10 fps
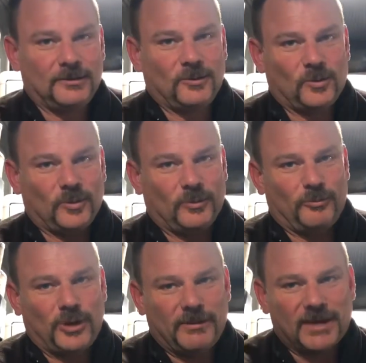
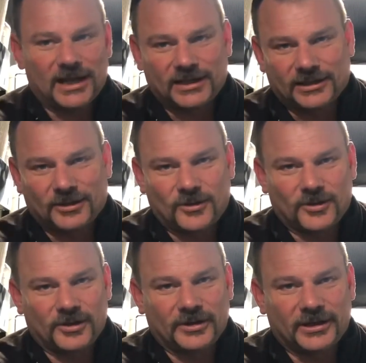Way back in the
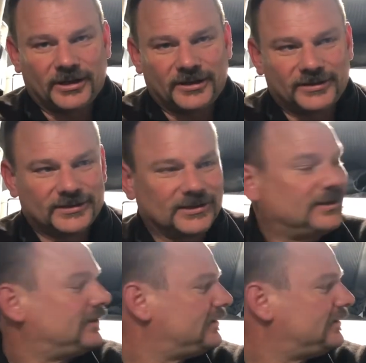corner there, there's a